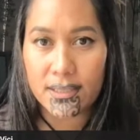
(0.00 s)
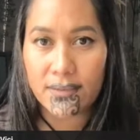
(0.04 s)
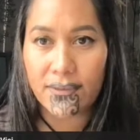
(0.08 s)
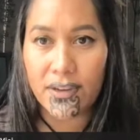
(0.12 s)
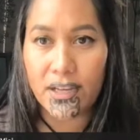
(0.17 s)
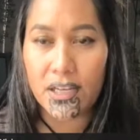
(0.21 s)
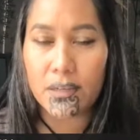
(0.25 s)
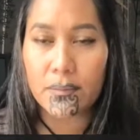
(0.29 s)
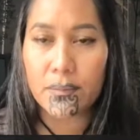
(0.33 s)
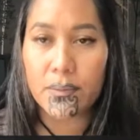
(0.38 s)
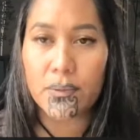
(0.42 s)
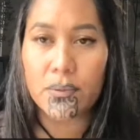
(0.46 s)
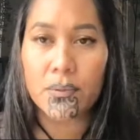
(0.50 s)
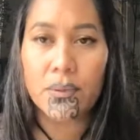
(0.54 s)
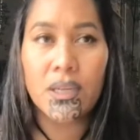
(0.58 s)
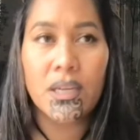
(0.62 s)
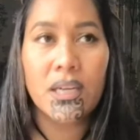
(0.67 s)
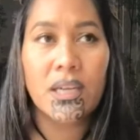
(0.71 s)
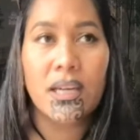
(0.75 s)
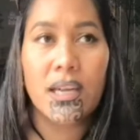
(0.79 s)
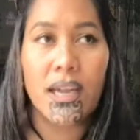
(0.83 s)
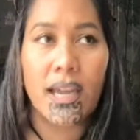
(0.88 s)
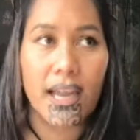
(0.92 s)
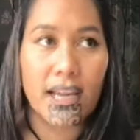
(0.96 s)
available
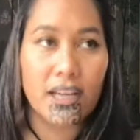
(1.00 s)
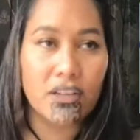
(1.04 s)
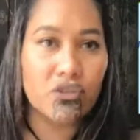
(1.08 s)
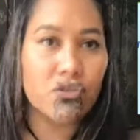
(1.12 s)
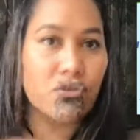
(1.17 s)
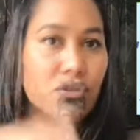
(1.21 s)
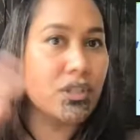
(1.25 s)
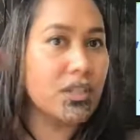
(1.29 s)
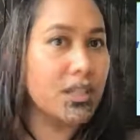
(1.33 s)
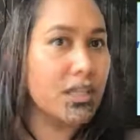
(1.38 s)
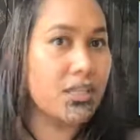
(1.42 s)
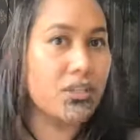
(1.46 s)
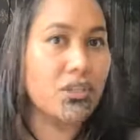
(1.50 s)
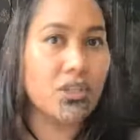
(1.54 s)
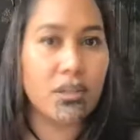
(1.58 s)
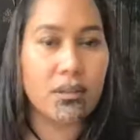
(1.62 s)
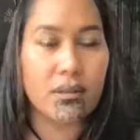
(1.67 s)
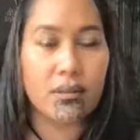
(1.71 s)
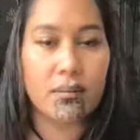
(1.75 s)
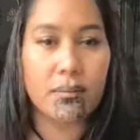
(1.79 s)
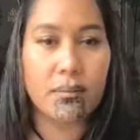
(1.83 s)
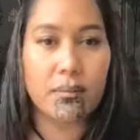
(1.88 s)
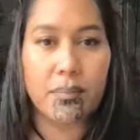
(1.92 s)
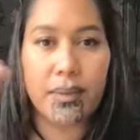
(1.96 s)
and strategic
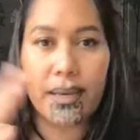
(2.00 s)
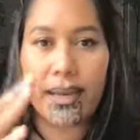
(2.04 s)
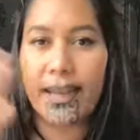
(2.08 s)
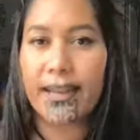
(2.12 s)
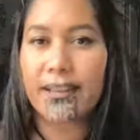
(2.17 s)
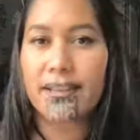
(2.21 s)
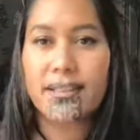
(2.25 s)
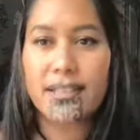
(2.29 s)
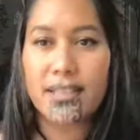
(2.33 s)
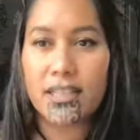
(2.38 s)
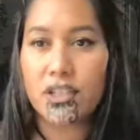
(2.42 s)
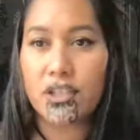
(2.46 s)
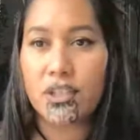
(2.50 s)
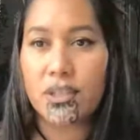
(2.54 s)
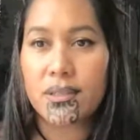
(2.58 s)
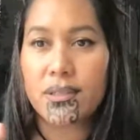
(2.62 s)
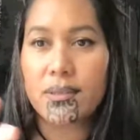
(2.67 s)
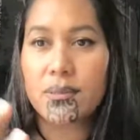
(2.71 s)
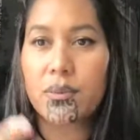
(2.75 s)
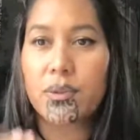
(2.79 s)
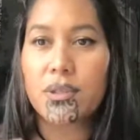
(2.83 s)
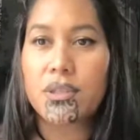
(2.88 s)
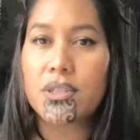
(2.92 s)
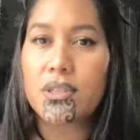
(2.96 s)
plan
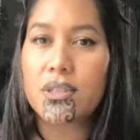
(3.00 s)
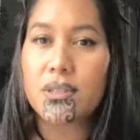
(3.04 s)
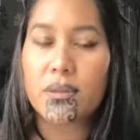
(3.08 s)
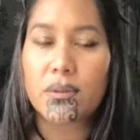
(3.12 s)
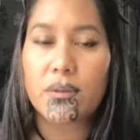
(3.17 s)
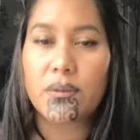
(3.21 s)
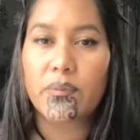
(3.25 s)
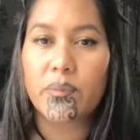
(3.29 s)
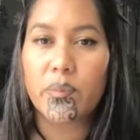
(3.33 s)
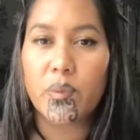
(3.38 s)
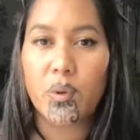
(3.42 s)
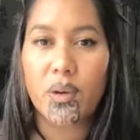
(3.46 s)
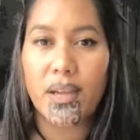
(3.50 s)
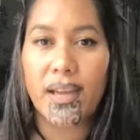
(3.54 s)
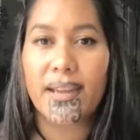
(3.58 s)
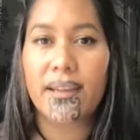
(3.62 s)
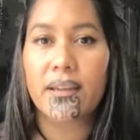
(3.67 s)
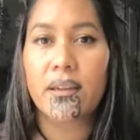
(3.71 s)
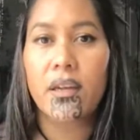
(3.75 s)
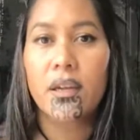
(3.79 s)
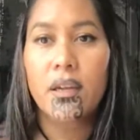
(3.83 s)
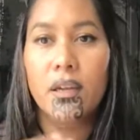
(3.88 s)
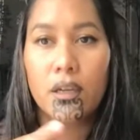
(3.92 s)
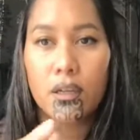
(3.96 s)
sessions, which is sort of more
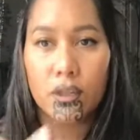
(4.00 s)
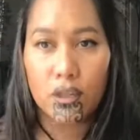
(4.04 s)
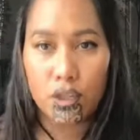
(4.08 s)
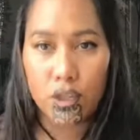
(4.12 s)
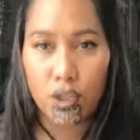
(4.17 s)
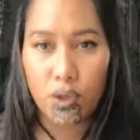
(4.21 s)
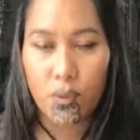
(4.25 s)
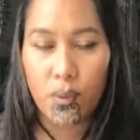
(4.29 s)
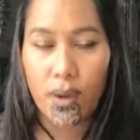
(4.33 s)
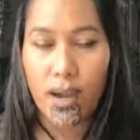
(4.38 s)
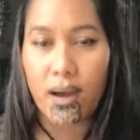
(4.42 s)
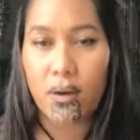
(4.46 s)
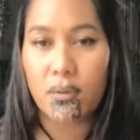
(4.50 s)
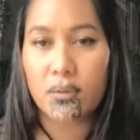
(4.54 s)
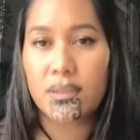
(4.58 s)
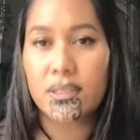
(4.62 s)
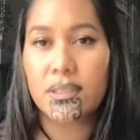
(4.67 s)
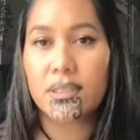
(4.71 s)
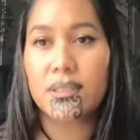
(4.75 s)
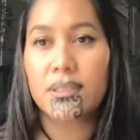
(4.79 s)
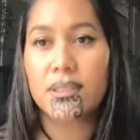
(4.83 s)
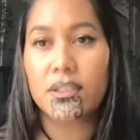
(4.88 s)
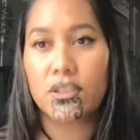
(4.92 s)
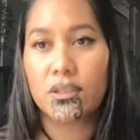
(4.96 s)
like 2
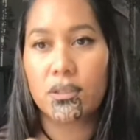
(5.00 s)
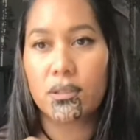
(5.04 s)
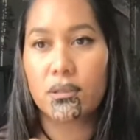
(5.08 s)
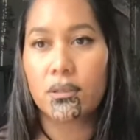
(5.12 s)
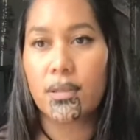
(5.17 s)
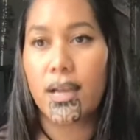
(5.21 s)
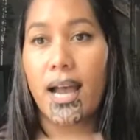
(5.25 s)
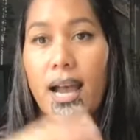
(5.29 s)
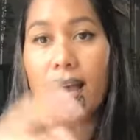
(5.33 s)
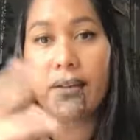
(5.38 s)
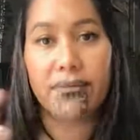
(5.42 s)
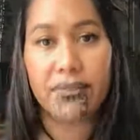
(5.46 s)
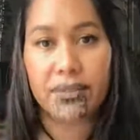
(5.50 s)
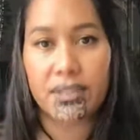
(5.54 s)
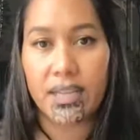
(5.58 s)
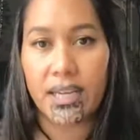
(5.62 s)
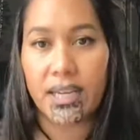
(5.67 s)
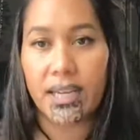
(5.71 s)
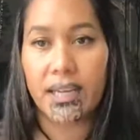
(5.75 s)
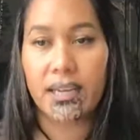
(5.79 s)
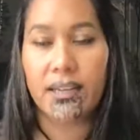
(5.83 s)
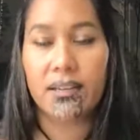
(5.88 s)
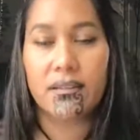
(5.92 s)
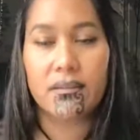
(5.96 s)
hours to half a
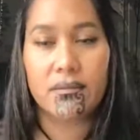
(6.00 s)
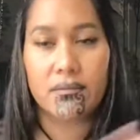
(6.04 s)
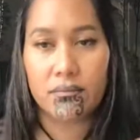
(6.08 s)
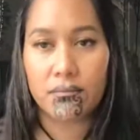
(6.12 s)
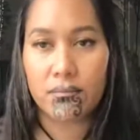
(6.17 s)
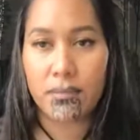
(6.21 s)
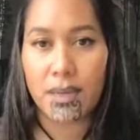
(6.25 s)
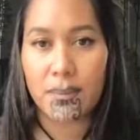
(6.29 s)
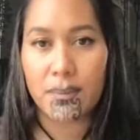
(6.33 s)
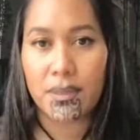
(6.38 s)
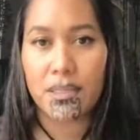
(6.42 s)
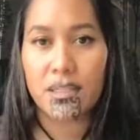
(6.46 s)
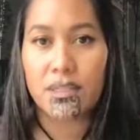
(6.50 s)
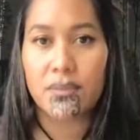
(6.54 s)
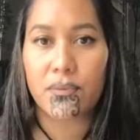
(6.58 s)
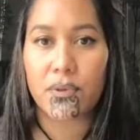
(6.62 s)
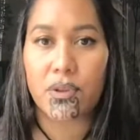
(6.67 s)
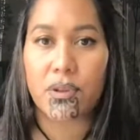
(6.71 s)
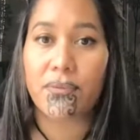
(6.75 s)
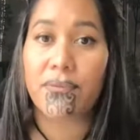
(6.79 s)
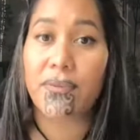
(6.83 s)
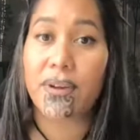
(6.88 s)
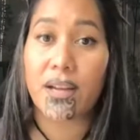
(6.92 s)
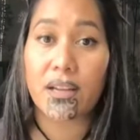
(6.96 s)
day. Maybe it's for
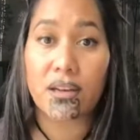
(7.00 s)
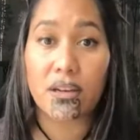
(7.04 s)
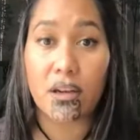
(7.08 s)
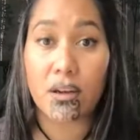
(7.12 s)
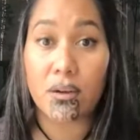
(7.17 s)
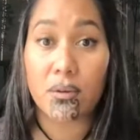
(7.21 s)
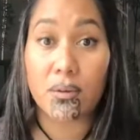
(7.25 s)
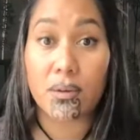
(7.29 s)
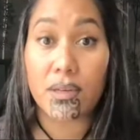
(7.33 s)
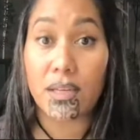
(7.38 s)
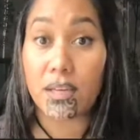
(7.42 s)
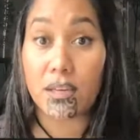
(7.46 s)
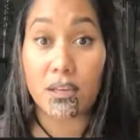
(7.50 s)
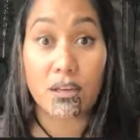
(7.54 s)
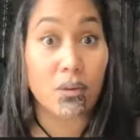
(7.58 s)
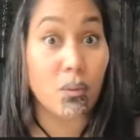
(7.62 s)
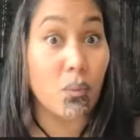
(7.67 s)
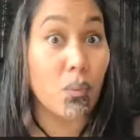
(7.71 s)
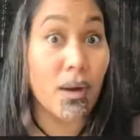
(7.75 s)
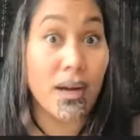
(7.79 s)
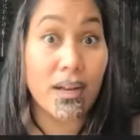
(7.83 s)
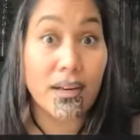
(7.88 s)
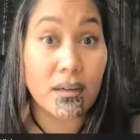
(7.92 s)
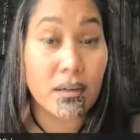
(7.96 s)
the whānau and in a
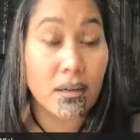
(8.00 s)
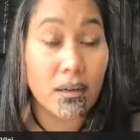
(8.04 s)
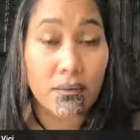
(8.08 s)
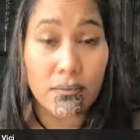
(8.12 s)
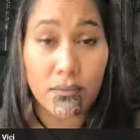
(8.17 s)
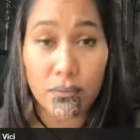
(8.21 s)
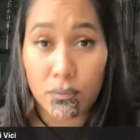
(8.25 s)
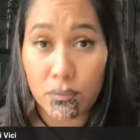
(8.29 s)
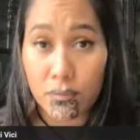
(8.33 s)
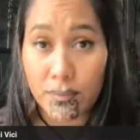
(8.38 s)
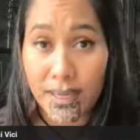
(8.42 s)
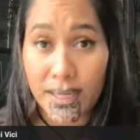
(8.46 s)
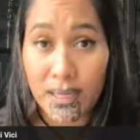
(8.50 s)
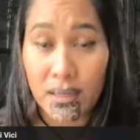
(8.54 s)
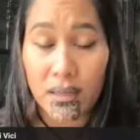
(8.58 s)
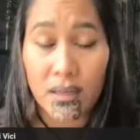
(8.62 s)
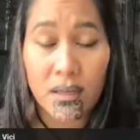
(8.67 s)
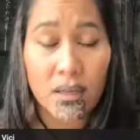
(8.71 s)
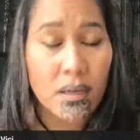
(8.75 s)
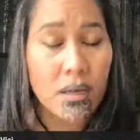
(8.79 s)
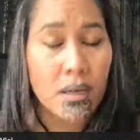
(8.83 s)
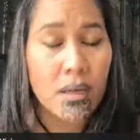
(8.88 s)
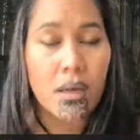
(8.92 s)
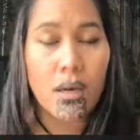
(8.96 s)
wānanga format.
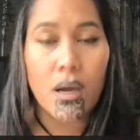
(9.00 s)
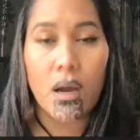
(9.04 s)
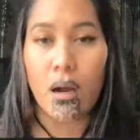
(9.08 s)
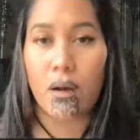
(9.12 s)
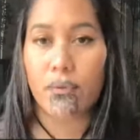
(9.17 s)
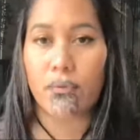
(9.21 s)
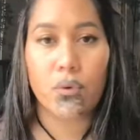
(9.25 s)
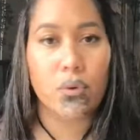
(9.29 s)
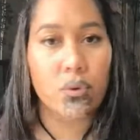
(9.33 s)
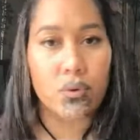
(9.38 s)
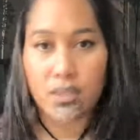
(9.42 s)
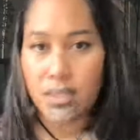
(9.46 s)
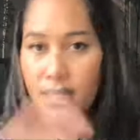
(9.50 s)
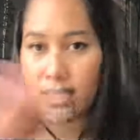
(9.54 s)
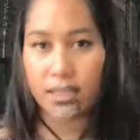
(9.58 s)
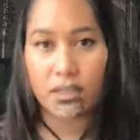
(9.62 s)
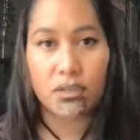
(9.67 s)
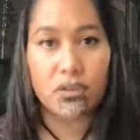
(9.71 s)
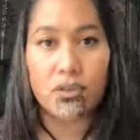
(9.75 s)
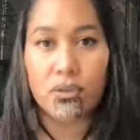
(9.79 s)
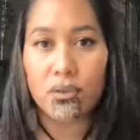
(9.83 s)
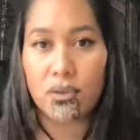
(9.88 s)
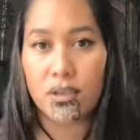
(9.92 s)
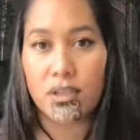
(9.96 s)
Of course, I
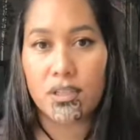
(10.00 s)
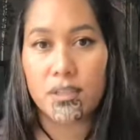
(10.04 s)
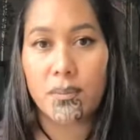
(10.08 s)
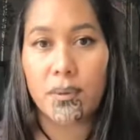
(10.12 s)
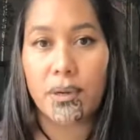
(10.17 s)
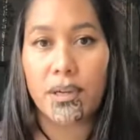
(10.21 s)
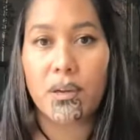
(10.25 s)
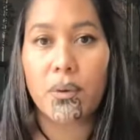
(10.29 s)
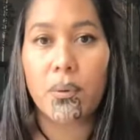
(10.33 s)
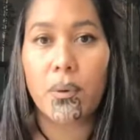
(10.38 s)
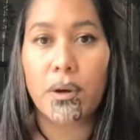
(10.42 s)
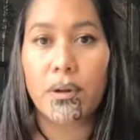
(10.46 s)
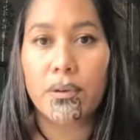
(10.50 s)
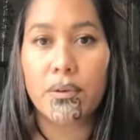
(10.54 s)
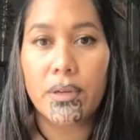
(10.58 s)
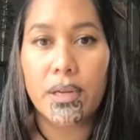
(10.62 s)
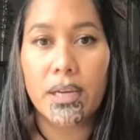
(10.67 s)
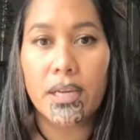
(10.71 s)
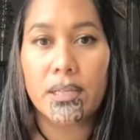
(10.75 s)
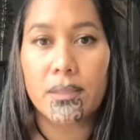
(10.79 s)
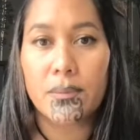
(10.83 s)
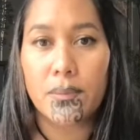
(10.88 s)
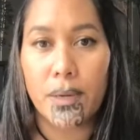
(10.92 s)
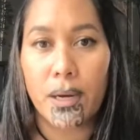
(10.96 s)
can do those by quote
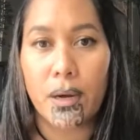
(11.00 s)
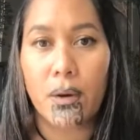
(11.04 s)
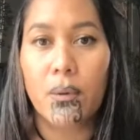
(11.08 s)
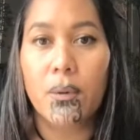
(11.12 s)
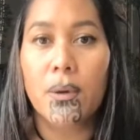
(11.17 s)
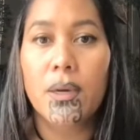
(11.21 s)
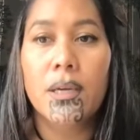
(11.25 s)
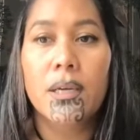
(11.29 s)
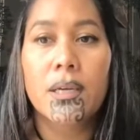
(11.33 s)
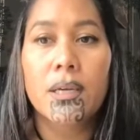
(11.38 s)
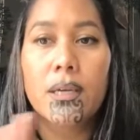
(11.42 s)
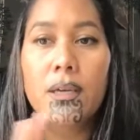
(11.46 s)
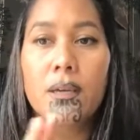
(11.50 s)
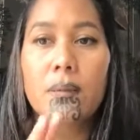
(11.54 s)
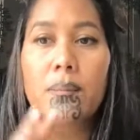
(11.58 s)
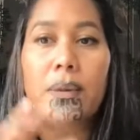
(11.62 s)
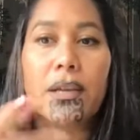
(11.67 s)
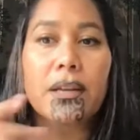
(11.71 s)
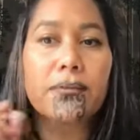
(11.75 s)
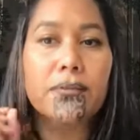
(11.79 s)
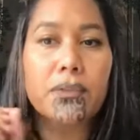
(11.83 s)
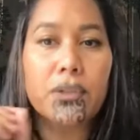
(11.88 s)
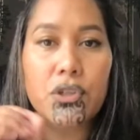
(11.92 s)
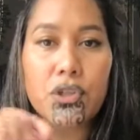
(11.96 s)
as well.
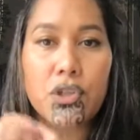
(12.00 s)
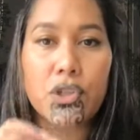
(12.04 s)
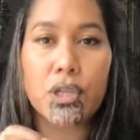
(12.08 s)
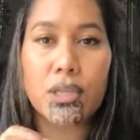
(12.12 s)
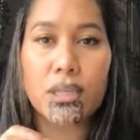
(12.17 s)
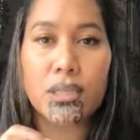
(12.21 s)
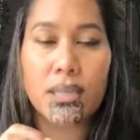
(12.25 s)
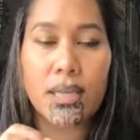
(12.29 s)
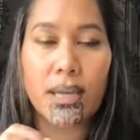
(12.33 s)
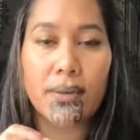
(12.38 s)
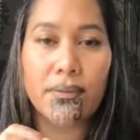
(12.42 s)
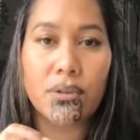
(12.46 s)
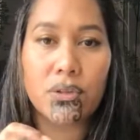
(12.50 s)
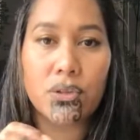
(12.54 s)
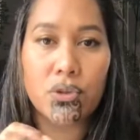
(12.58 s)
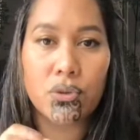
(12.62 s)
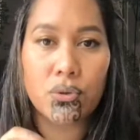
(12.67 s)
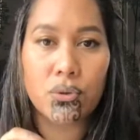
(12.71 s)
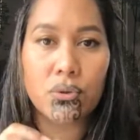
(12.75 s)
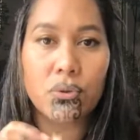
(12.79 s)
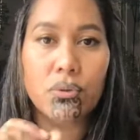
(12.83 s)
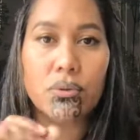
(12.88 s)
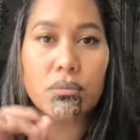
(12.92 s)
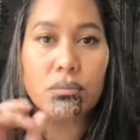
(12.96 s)
But if you just have a
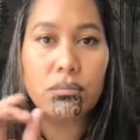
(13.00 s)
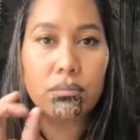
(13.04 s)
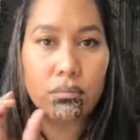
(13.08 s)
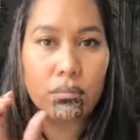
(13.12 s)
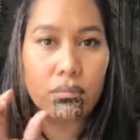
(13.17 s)
short